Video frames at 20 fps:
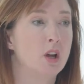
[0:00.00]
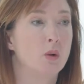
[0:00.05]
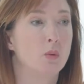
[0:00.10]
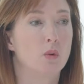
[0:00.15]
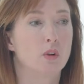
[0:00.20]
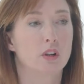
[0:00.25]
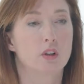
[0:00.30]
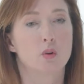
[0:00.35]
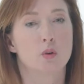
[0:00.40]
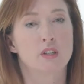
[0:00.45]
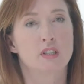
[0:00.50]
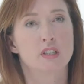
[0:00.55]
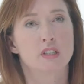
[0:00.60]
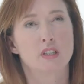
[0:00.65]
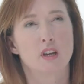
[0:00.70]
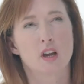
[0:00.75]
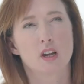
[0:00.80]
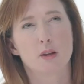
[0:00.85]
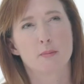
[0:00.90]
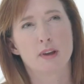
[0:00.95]
We're going to
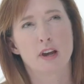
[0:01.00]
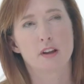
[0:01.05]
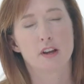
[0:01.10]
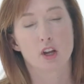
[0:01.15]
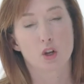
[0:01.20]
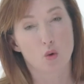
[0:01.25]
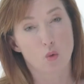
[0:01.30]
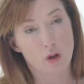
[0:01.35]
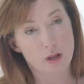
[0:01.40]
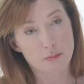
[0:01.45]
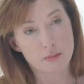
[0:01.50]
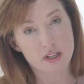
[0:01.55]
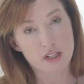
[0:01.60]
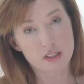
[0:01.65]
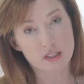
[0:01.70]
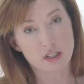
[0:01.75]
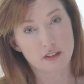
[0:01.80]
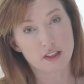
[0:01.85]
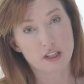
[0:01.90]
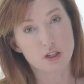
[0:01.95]
talk about
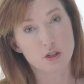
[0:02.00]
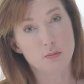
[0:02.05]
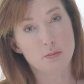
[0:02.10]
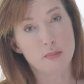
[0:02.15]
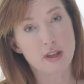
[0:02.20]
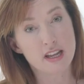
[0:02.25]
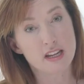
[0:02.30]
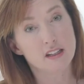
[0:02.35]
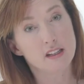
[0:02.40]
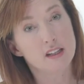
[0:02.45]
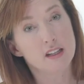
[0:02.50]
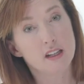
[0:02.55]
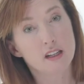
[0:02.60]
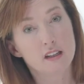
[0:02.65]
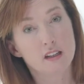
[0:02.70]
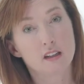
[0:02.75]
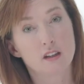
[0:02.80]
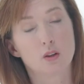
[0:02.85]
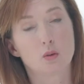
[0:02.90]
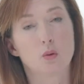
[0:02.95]
equipment that you may
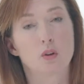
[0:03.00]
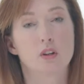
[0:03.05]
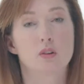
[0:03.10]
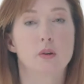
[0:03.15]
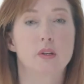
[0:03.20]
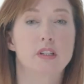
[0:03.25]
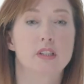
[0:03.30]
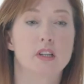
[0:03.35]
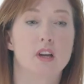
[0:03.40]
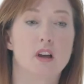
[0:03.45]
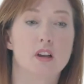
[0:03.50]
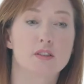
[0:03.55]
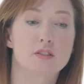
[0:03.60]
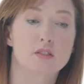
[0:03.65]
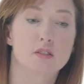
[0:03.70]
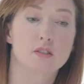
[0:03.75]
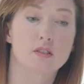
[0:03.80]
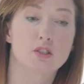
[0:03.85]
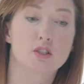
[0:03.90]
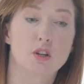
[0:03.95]
need. We're going to
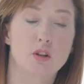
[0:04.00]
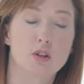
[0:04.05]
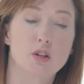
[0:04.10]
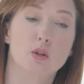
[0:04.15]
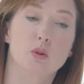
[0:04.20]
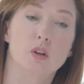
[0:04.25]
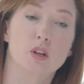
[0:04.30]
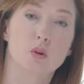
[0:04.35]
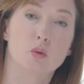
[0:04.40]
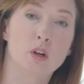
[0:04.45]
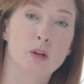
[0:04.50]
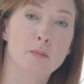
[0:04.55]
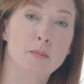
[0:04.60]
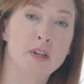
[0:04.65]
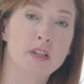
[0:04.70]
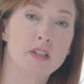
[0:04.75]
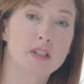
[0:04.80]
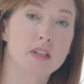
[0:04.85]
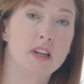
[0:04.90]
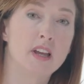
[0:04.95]
also show you
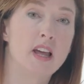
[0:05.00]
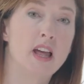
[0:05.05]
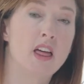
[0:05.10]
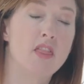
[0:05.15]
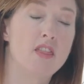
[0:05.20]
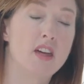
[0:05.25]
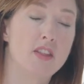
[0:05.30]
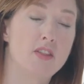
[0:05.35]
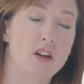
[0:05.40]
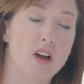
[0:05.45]
equipment that